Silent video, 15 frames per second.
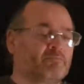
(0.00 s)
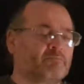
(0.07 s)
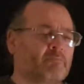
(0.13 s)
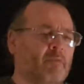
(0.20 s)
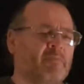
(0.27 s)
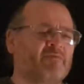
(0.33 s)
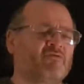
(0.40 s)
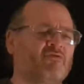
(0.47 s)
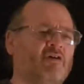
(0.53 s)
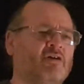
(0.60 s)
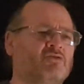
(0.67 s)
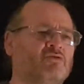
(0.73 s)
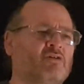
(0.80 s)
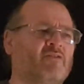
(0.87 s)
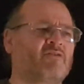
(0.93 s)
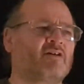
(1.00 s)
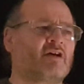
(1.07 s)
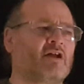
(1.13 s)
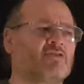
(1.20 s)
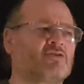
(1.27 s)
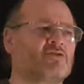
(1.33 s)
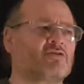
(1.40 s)
But before I do, I think I'll
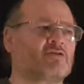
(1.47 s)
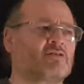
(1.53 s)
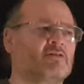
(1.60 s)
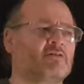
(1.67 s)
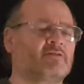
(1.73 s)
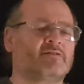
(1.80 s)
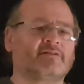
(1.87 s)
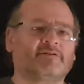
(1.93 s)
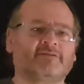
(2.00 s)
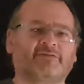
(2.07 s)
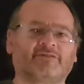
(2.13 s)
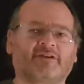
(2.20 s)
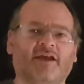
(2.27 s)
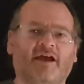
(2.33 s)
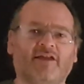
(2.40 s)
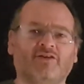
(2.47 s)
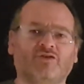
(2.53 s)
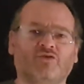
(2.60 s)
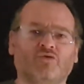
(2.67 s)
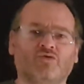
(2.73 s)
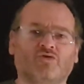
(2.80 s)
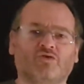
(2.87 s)
just scan
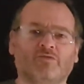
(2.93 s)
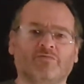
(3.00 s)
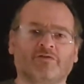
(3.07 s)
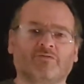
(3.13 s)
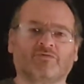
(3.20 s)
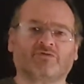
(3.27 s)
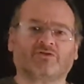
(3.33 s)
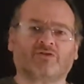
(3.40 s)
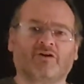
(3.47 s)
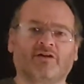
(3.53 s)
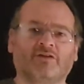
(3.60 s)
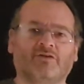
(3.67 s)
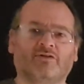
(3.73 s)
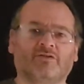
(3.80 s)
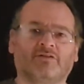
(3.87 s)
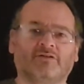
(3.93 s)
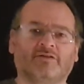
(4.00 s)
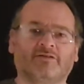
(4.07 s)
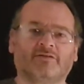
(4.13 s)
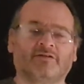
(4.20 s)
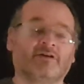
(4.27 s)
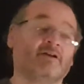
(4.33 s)
YouTube to see what's going on.
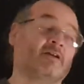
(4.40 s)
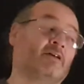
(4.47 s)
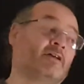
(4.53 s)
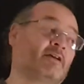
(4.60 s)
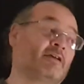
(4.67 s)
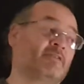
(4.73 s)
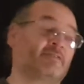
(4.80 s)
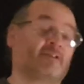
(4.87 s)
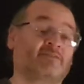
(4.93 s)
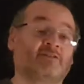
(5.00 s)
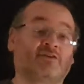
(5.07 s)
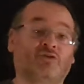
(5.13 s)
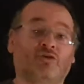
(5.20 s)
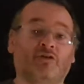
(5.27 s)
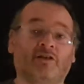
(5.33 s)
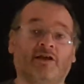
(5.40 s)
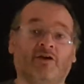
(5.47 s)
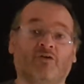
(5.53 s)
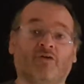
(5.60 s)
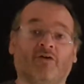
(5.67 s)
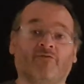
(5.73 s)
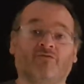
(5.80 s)
As I said earlier, I've
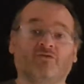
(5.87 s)
got a few